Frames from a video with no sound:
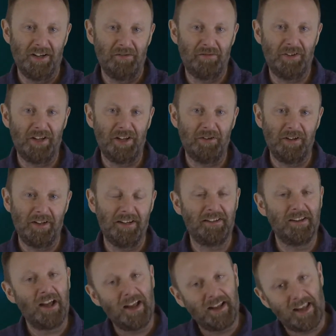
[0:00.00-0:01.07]
for unions
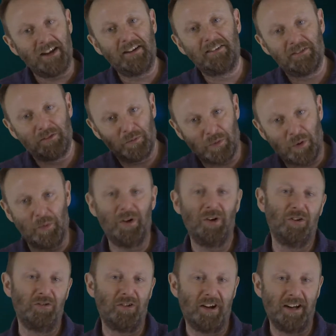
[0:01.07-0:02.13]
against what we
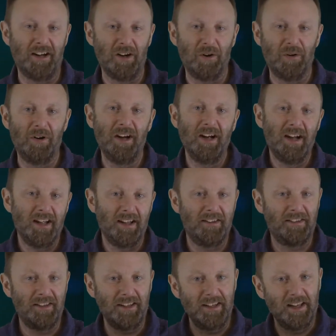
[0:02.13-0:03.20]
already know as
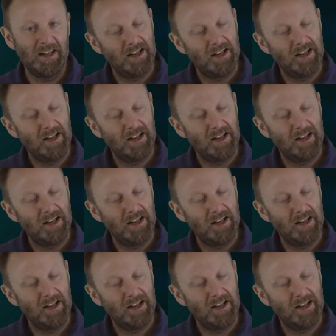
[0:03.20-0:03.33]
the